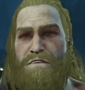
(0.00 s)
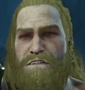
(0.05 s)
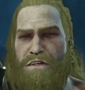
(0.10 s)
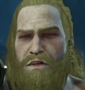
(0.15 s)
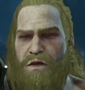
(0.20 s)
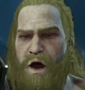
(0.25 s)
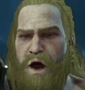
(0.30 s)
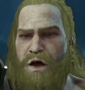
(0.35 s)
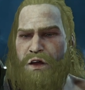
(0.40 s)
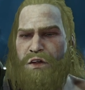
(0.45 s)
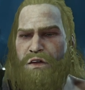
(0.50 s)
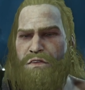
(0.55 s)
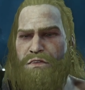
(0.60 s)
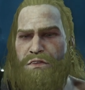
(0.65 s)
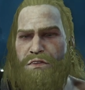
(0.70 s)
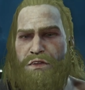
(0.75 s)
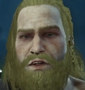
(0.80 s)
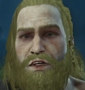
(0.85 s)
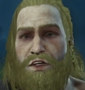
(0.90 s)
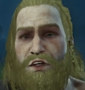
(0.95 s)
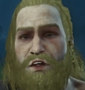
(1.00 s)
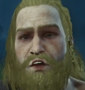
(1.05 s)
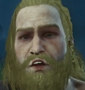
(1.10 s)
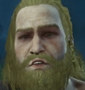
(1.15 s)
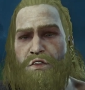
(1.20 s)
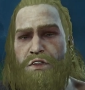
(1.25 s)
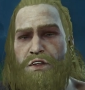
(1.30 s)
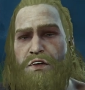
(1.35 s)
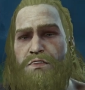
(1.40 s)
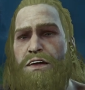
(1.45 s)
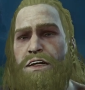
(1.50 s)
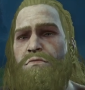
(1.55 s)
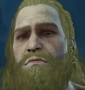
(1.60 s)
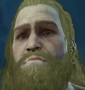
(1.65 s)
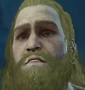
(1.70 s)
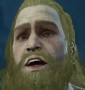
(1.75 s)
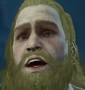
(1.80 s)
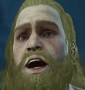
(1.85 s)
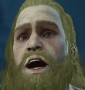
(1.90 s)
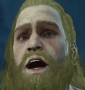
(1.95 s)
have your soul. You
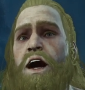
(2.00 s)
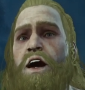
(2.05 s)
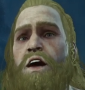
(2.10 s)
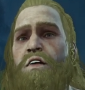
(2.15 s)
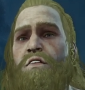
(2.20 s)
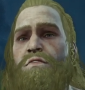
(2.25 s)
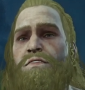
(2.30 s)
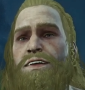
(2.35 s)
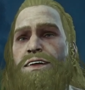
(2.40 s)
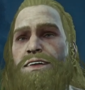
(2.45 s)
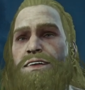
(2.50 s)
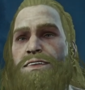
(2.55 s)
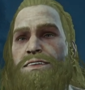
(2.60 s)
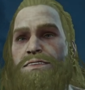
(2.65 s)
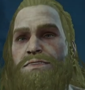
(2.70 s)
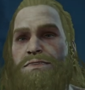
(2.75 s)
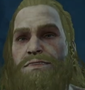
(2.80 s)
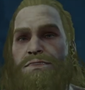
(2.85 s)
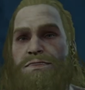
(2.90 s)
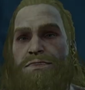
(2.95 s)
should be proud.